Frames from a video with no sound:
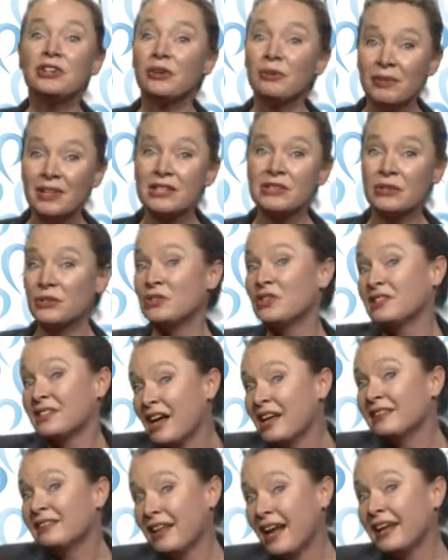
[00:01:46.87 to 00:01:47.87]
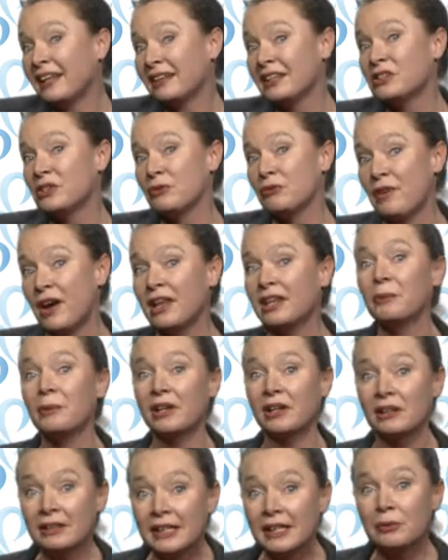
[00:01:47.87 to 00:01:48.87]
and your research is unlikely to
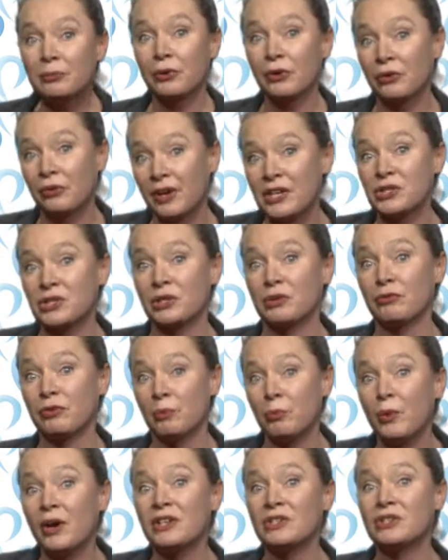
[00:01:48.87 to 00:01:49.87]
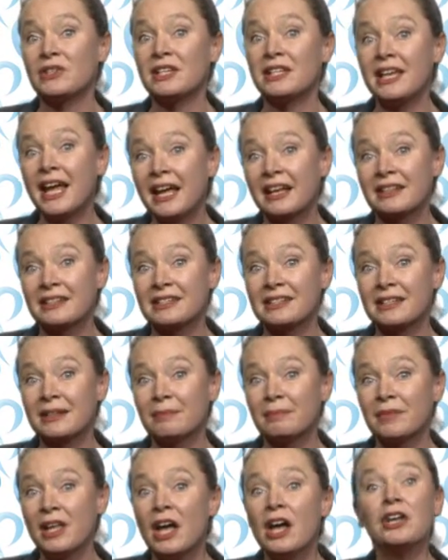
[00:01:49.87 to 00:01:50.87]
follow a clean progression from one to the
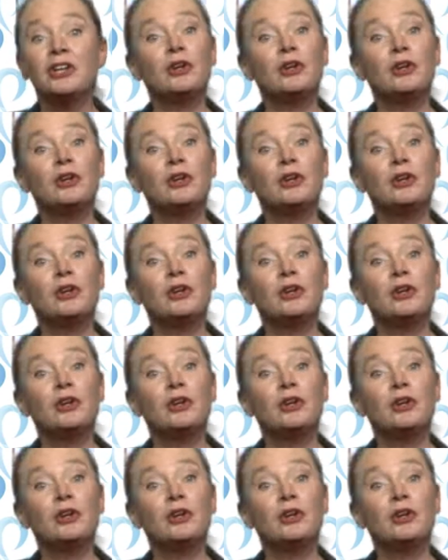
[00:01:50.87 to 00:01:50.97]
next.